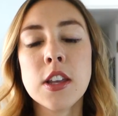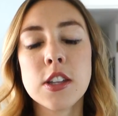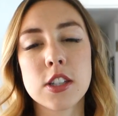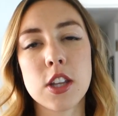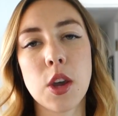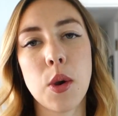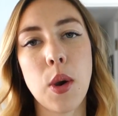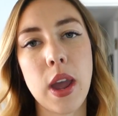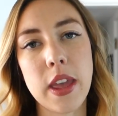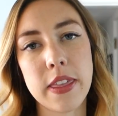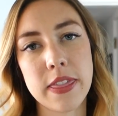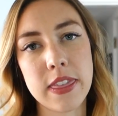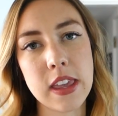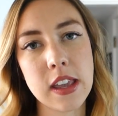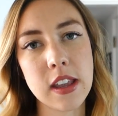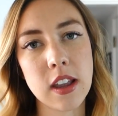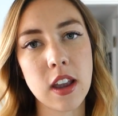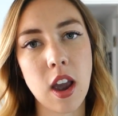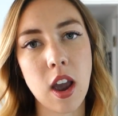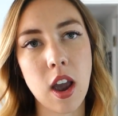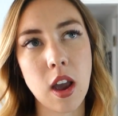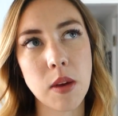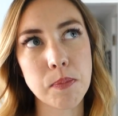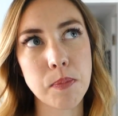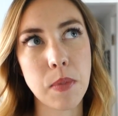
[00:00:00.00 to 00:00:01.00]
So I
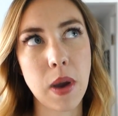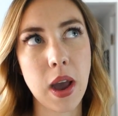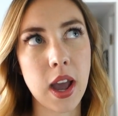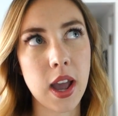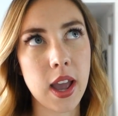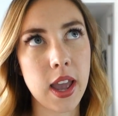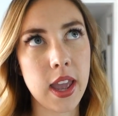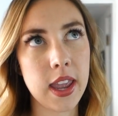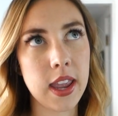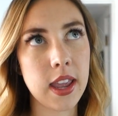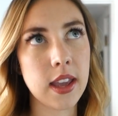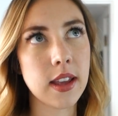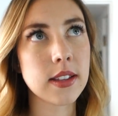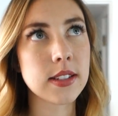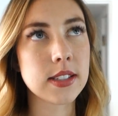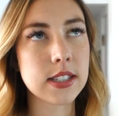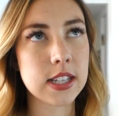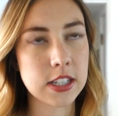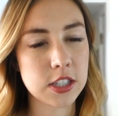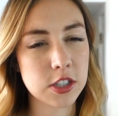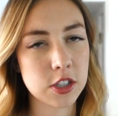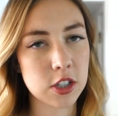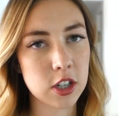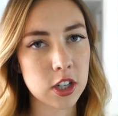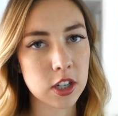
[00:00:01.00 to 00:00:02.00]
think my
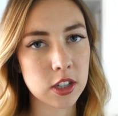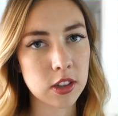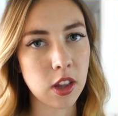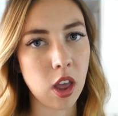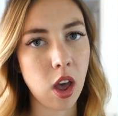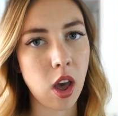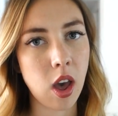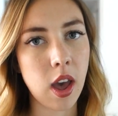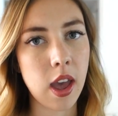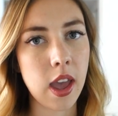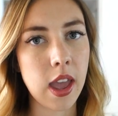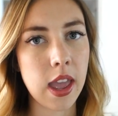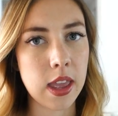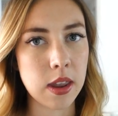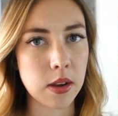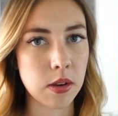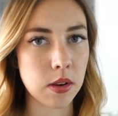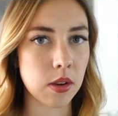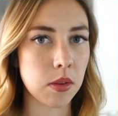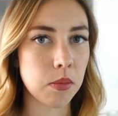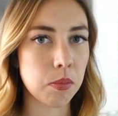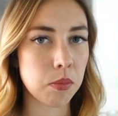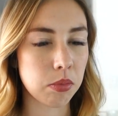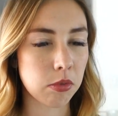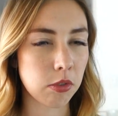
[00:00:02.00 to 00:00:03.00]
sister-in-law
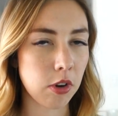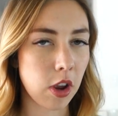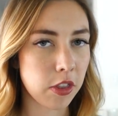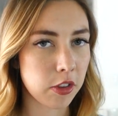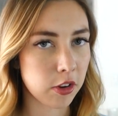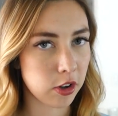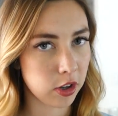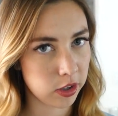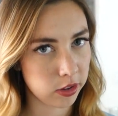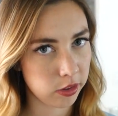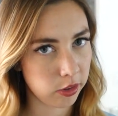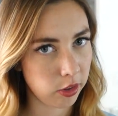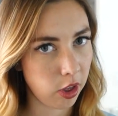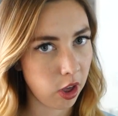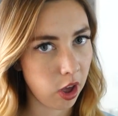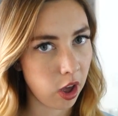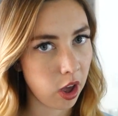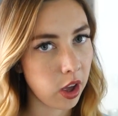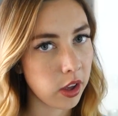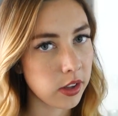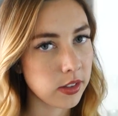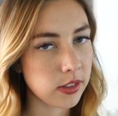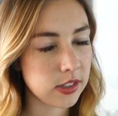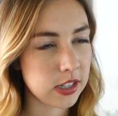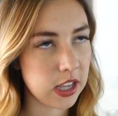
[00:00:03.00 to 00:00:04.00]
and
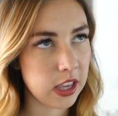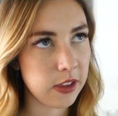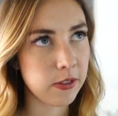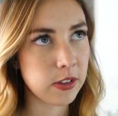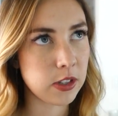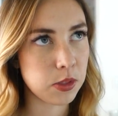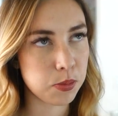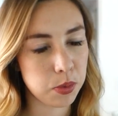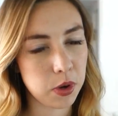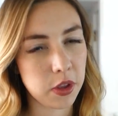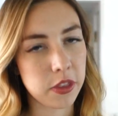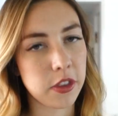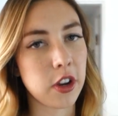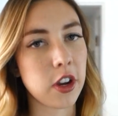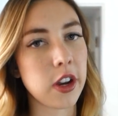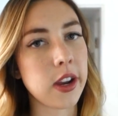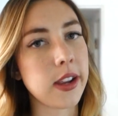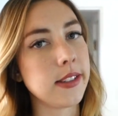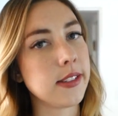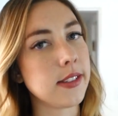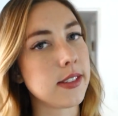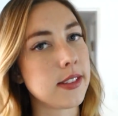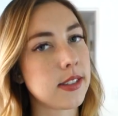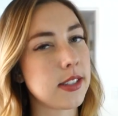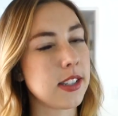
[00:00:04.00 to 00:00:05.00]
brother-in-law, David's brother
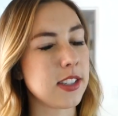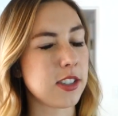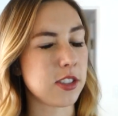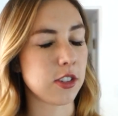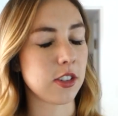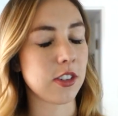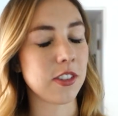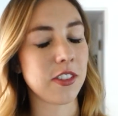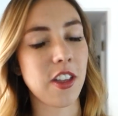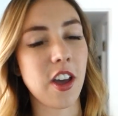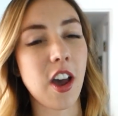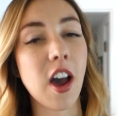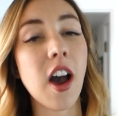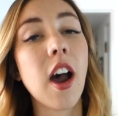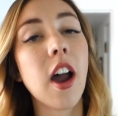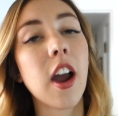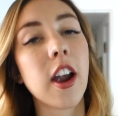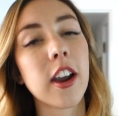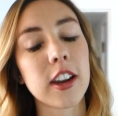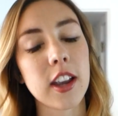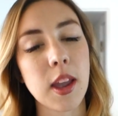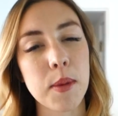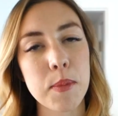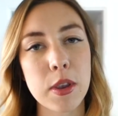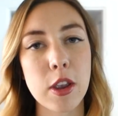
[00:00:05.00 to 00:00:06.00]
and sister-in-law,
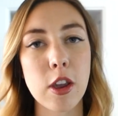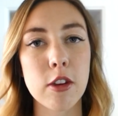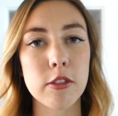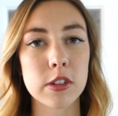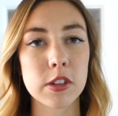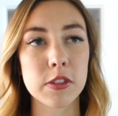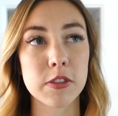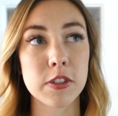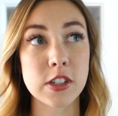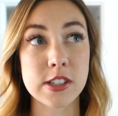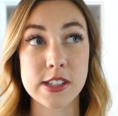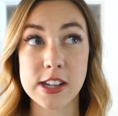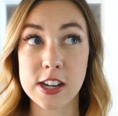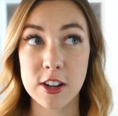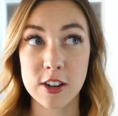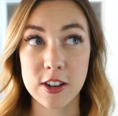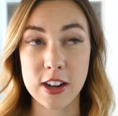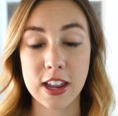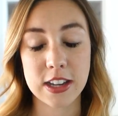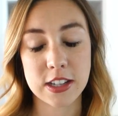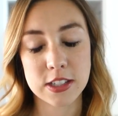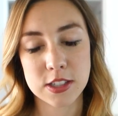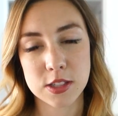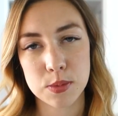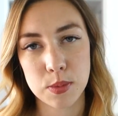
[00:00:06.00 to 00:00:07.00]
are coming over for dinner
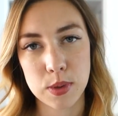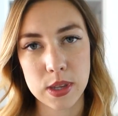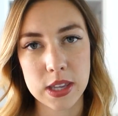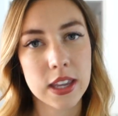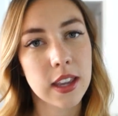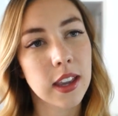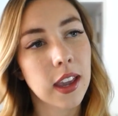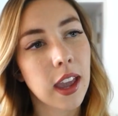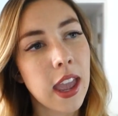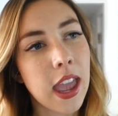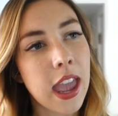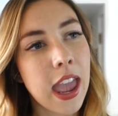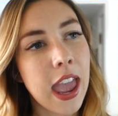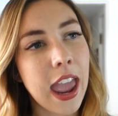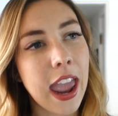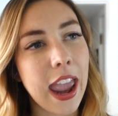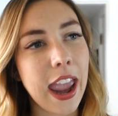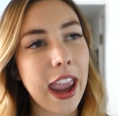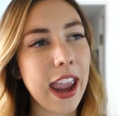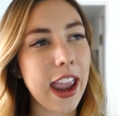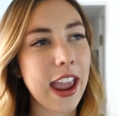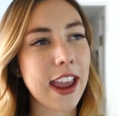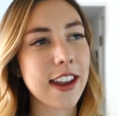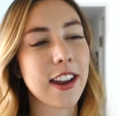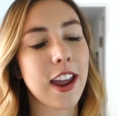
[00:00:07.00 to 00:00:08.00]
next week
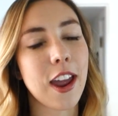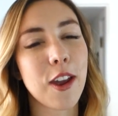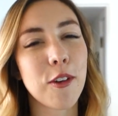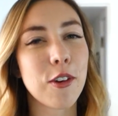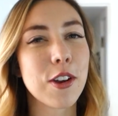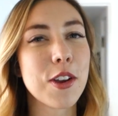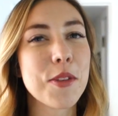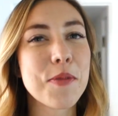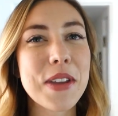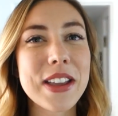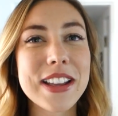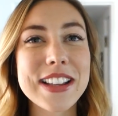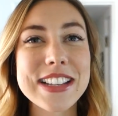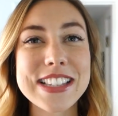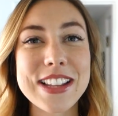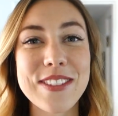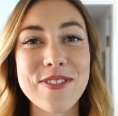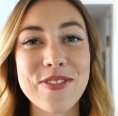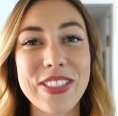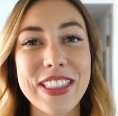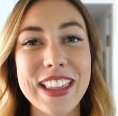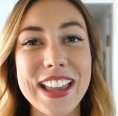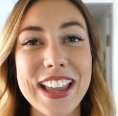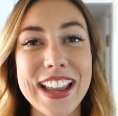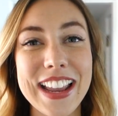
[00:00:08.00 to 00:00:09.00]
and I wanna make
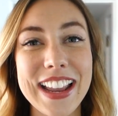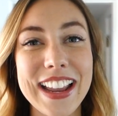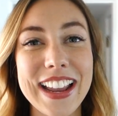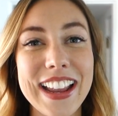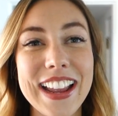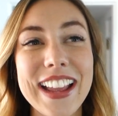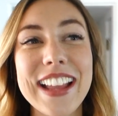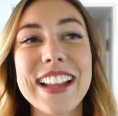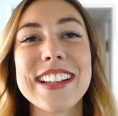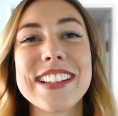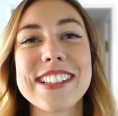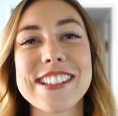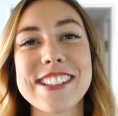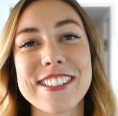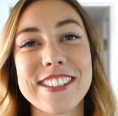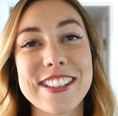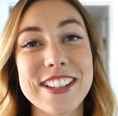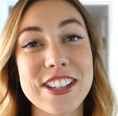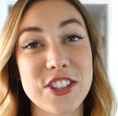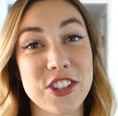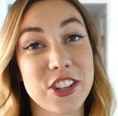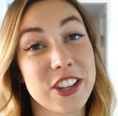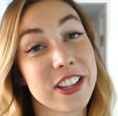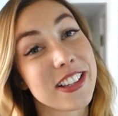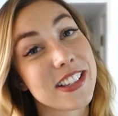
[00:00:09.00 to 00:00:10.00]
something
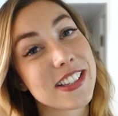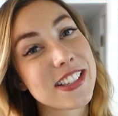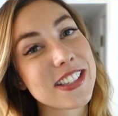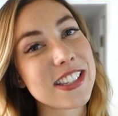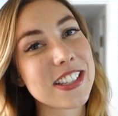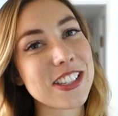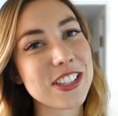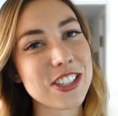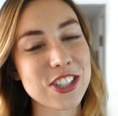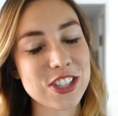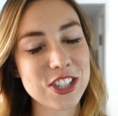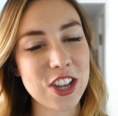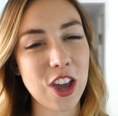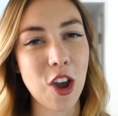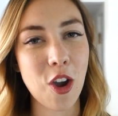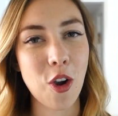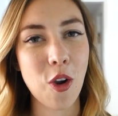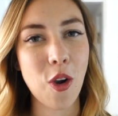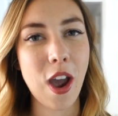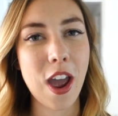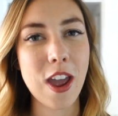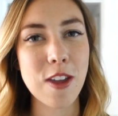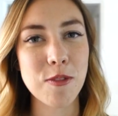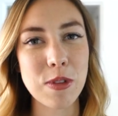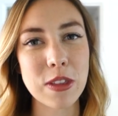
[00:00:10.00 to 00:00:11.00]
delicious.
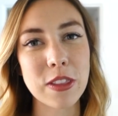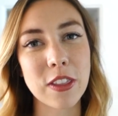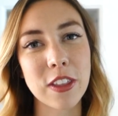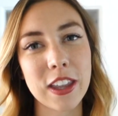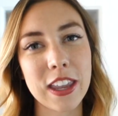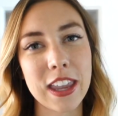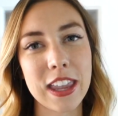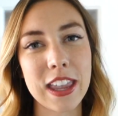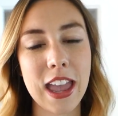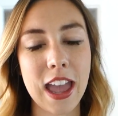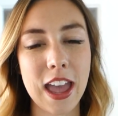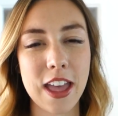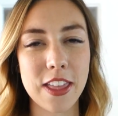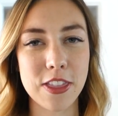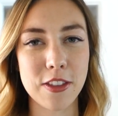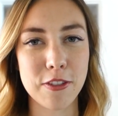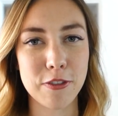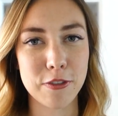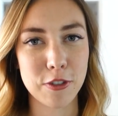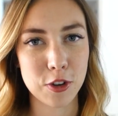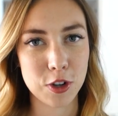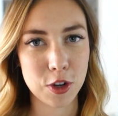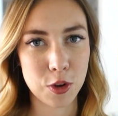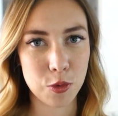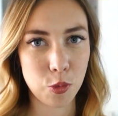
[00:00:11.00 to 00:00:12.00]
So I've been looking at the
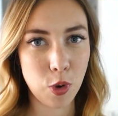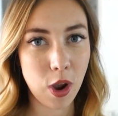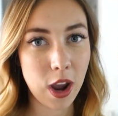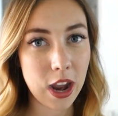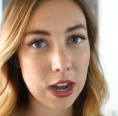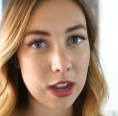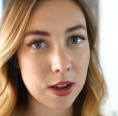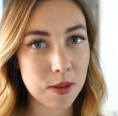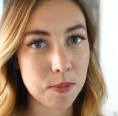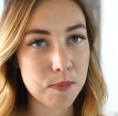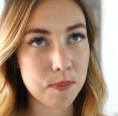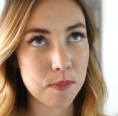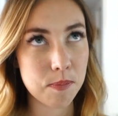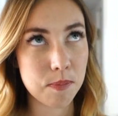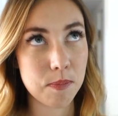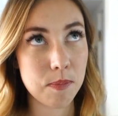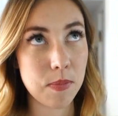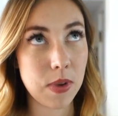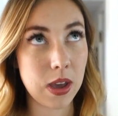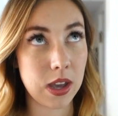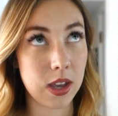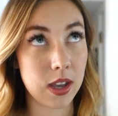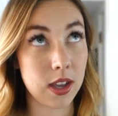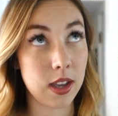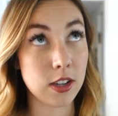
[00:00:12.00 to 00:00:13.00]
food and wine
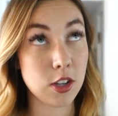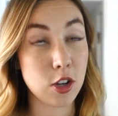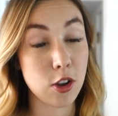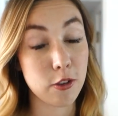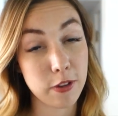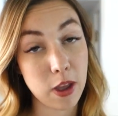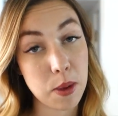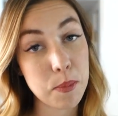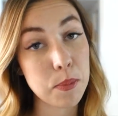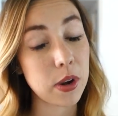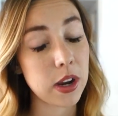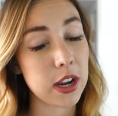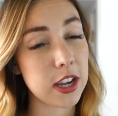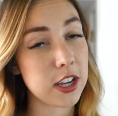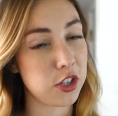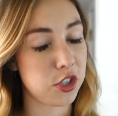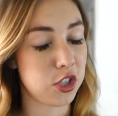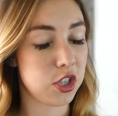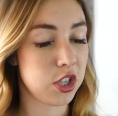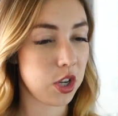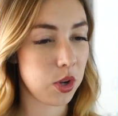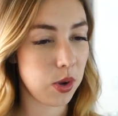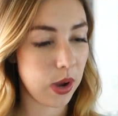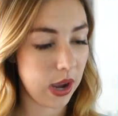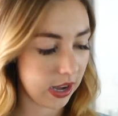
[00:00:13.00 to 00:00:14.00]
November
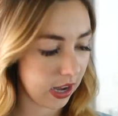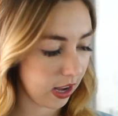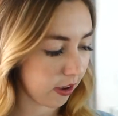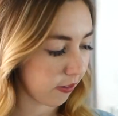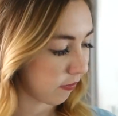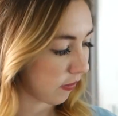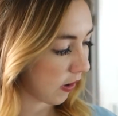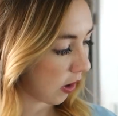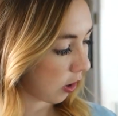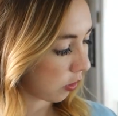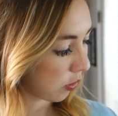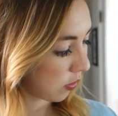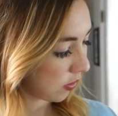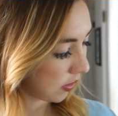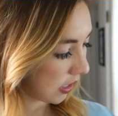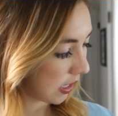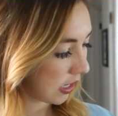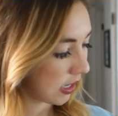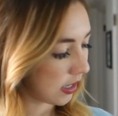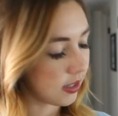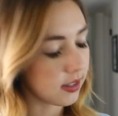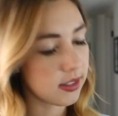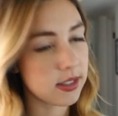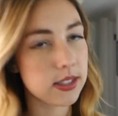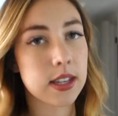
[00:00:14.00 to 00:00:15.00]
issue and I found
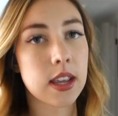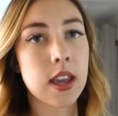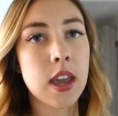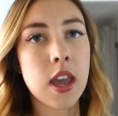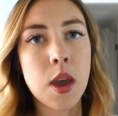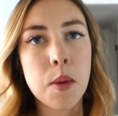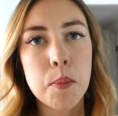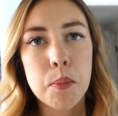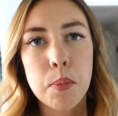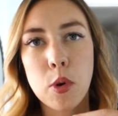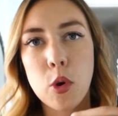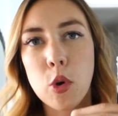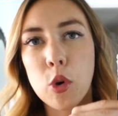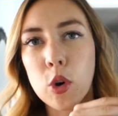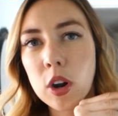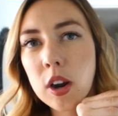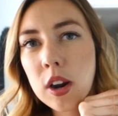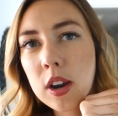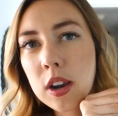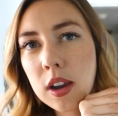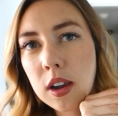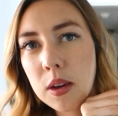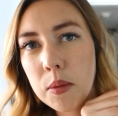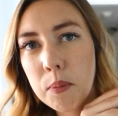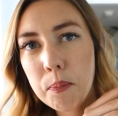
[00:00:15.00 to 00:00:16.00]
these
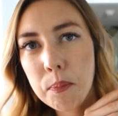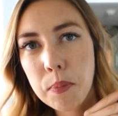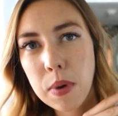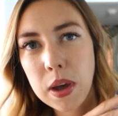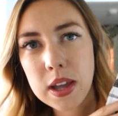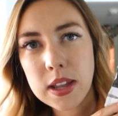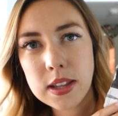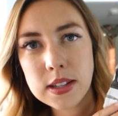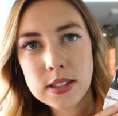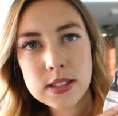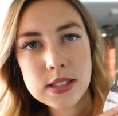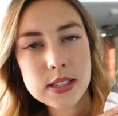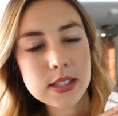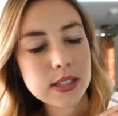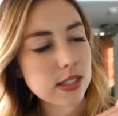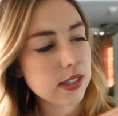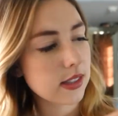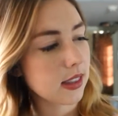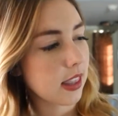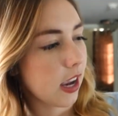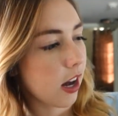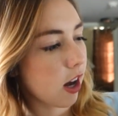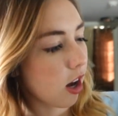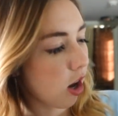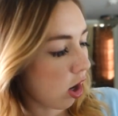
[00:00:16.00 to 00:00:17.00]
pork buns.
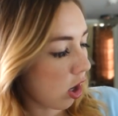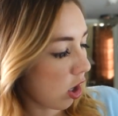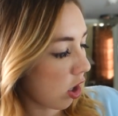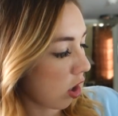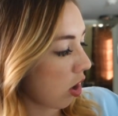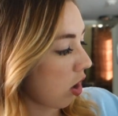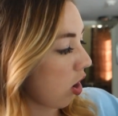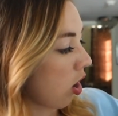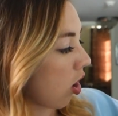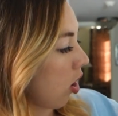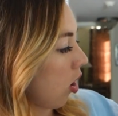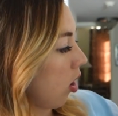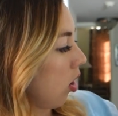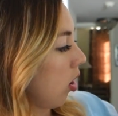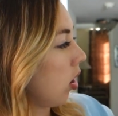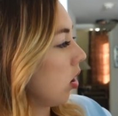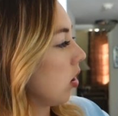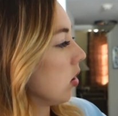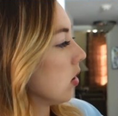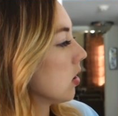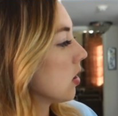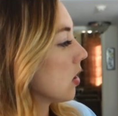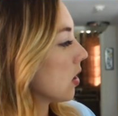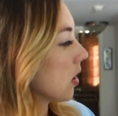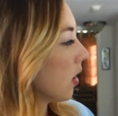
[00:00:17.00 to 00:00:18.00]
They are
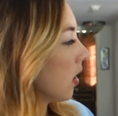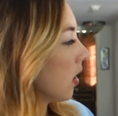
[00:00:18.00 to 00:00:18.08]
called